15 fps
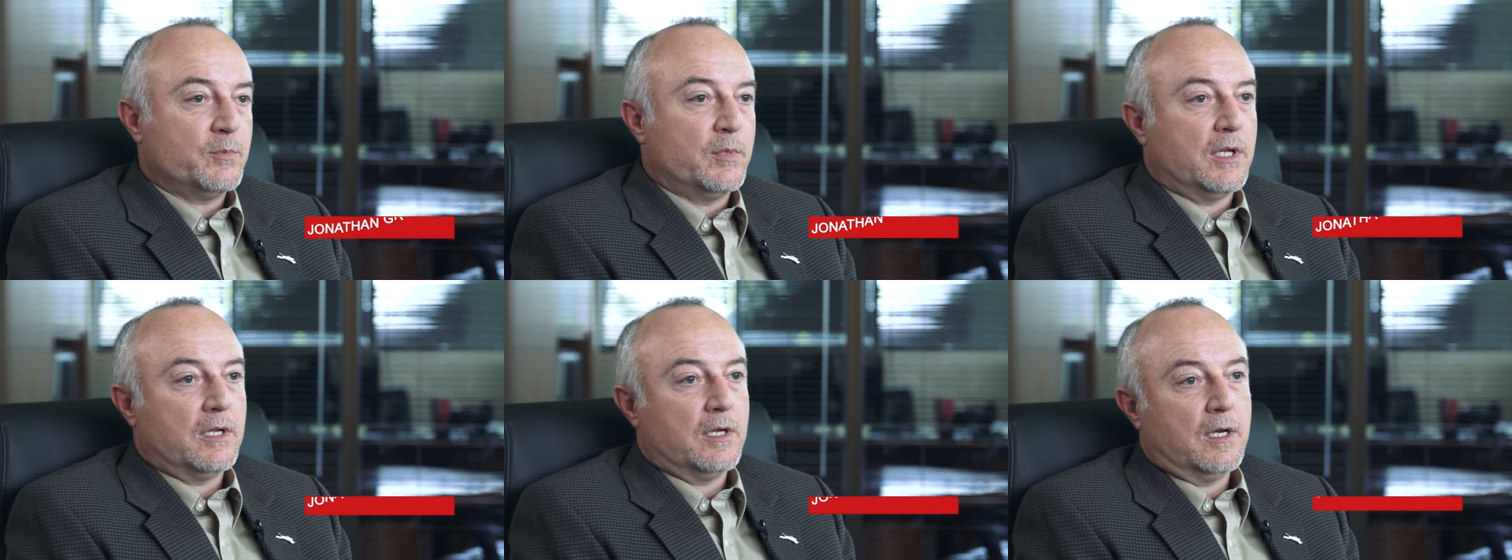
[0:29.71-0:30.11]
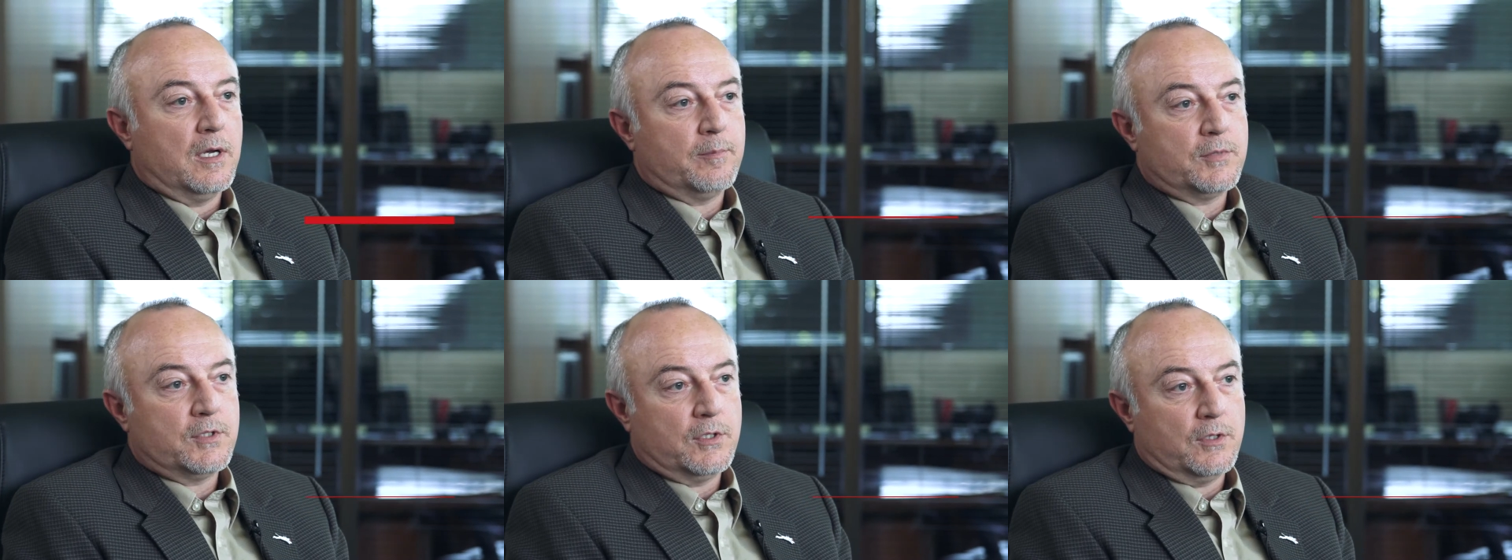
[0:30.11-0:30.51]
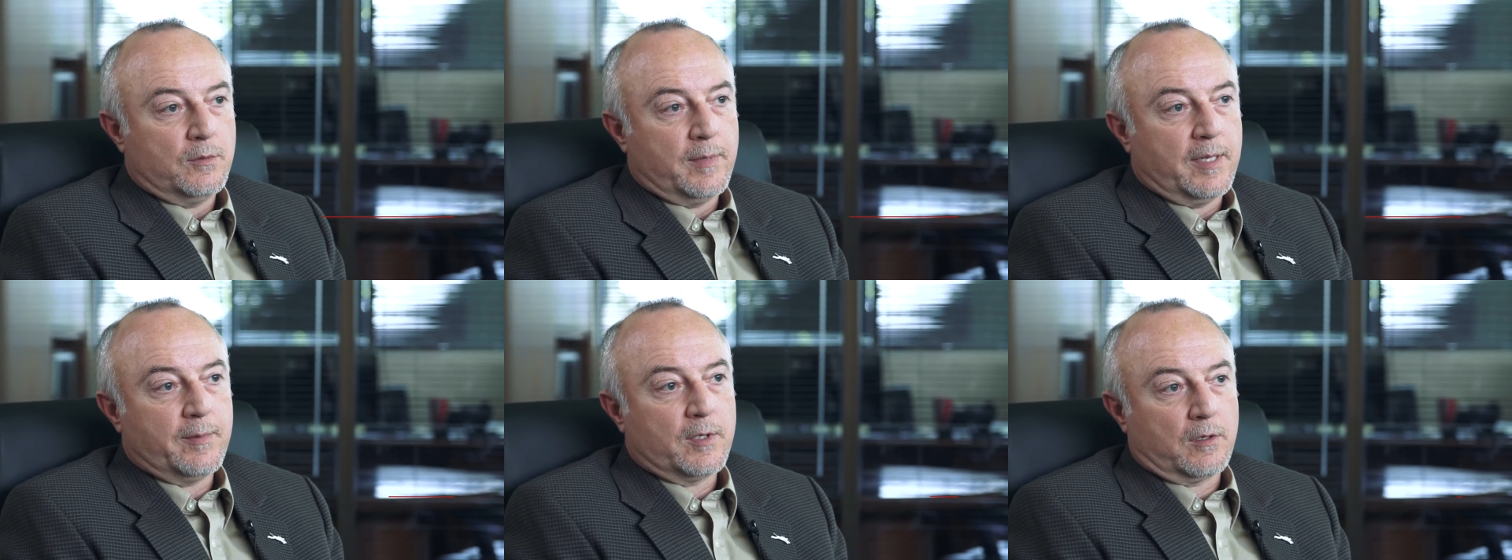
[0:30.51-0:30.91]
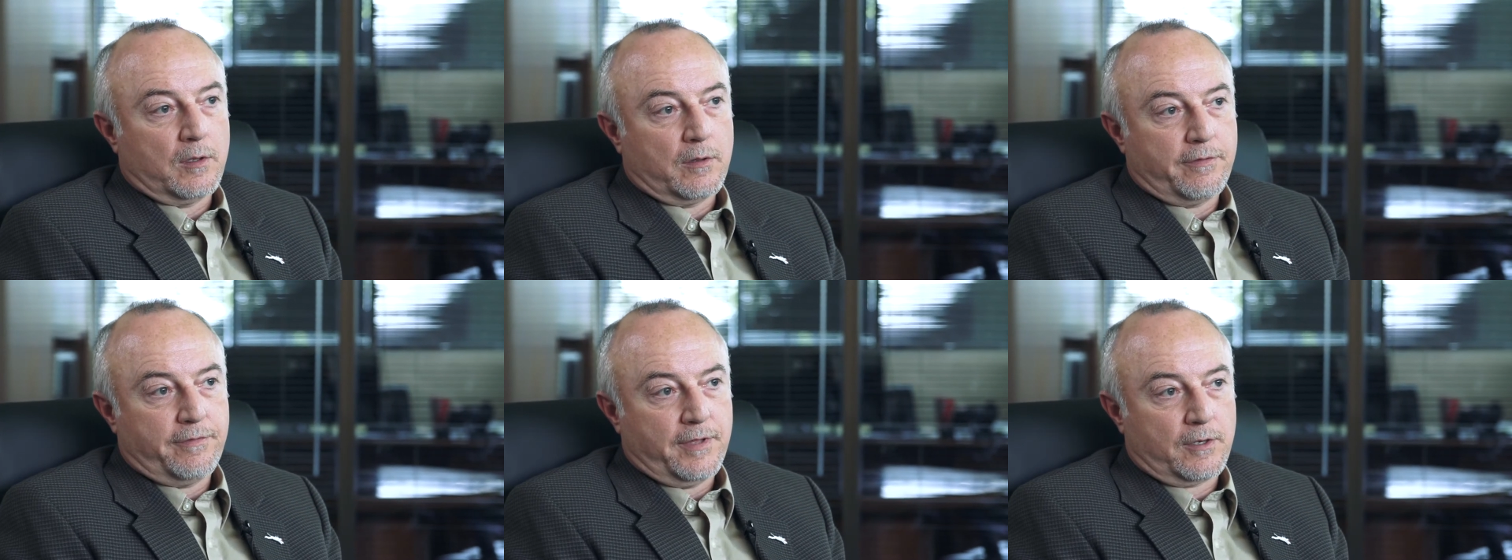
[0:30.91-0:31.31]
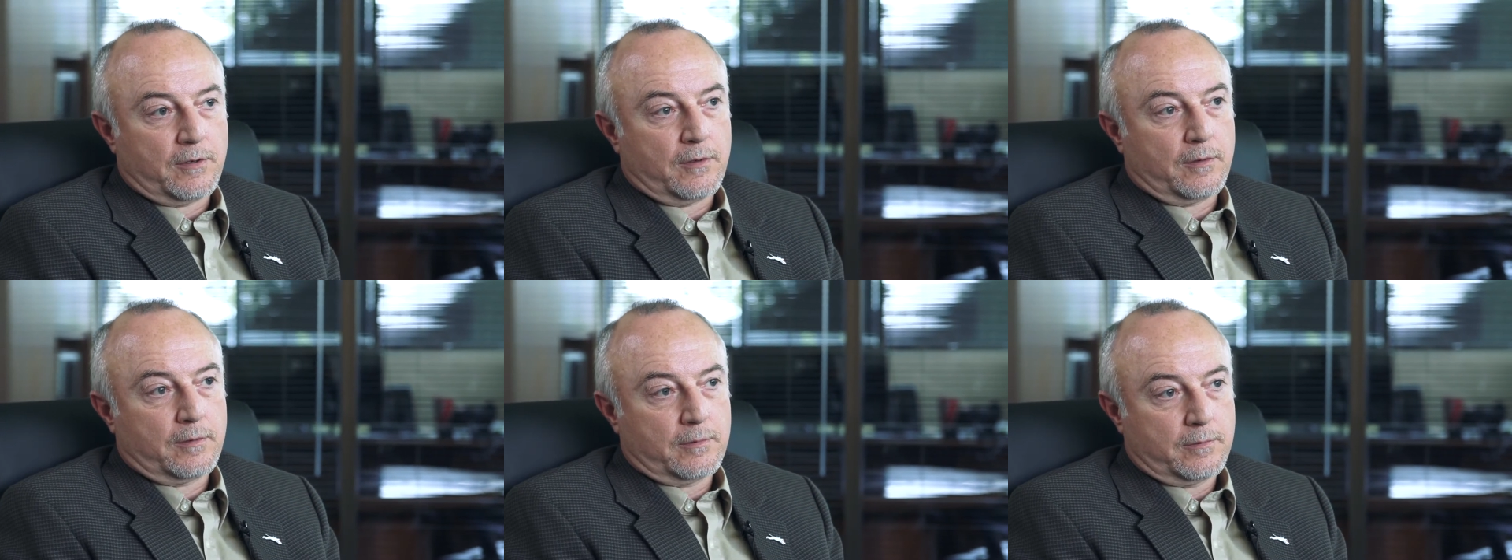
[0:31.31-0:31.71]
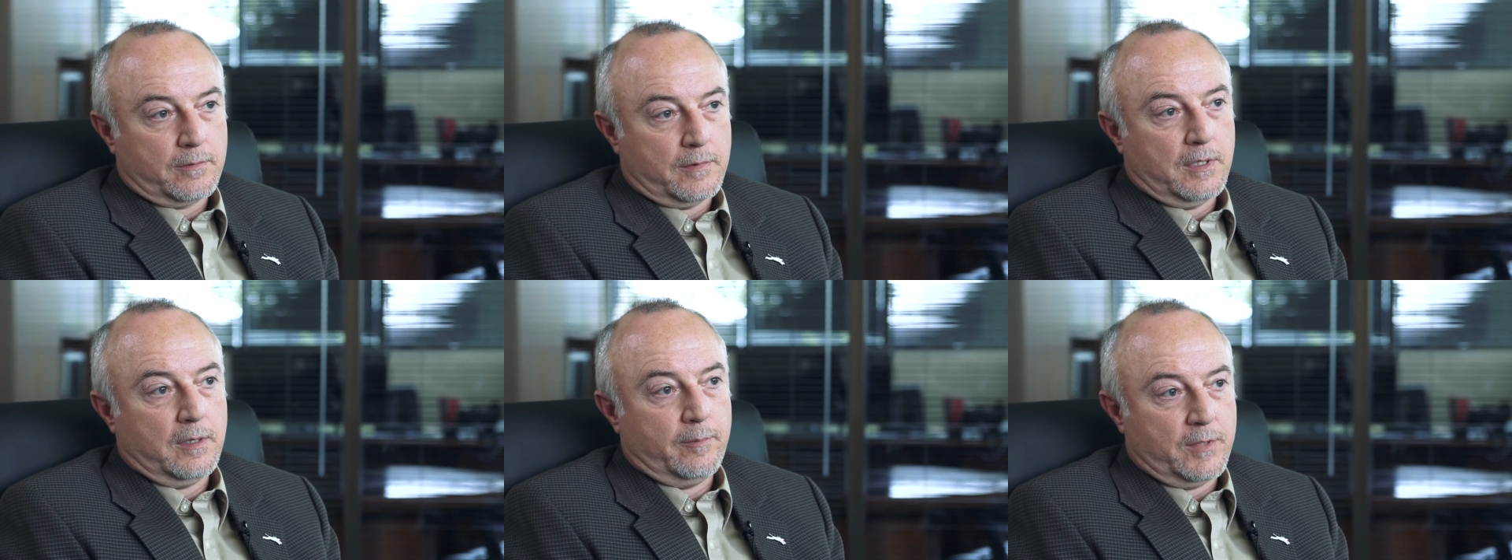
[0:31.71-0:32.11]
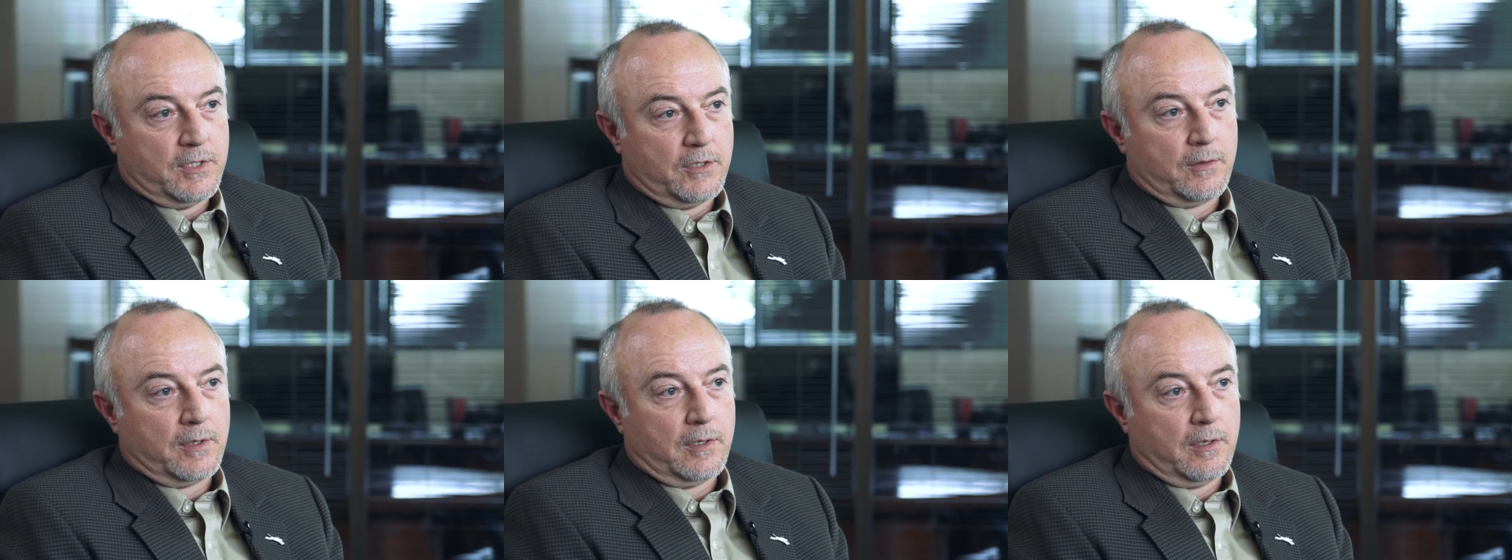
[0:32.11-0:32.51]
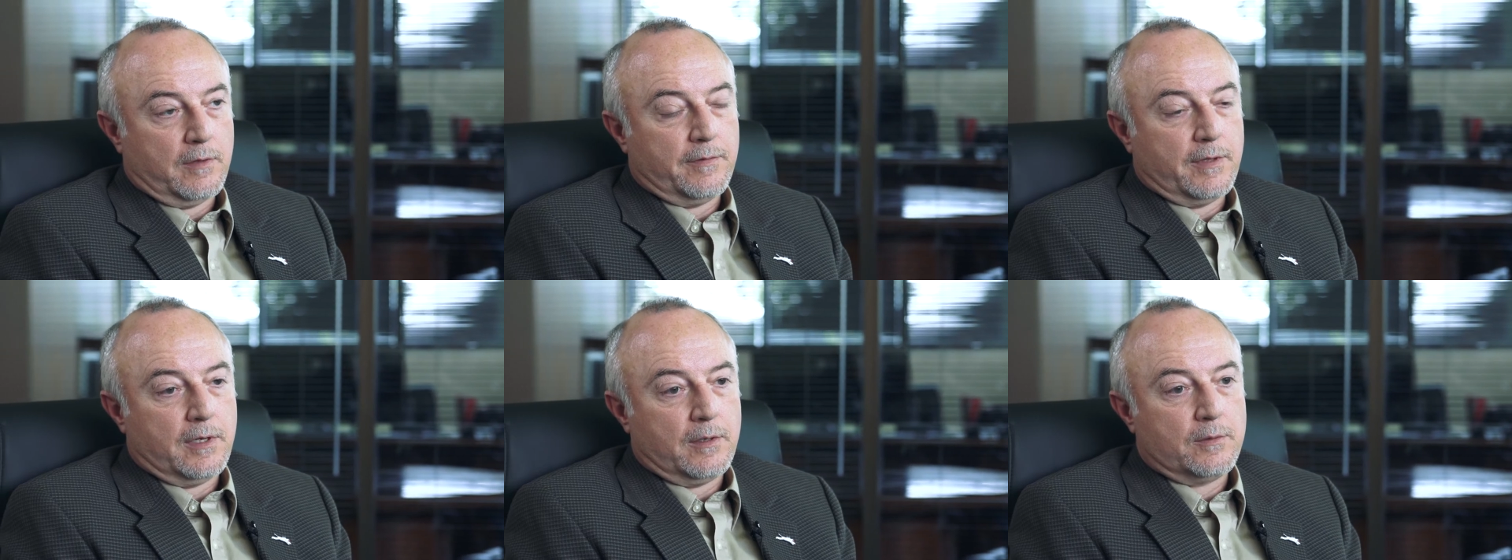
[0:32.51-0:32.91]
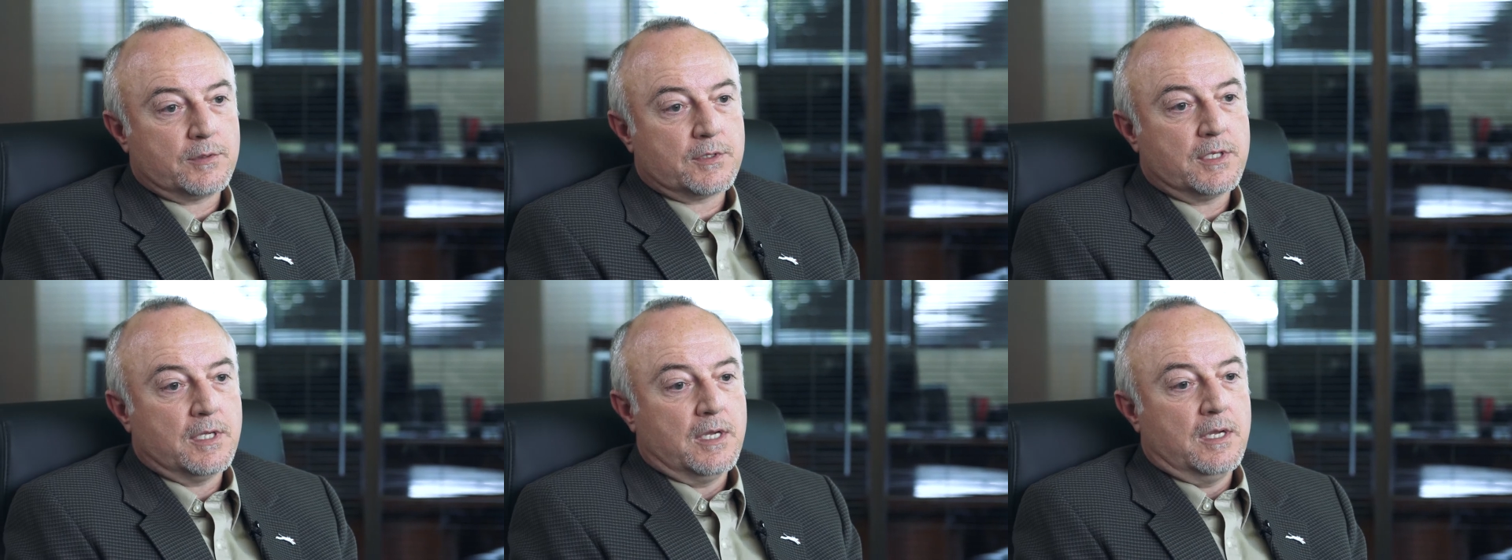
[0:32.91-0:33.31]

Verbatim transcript: but up to maybe a little thicker uh, material on those.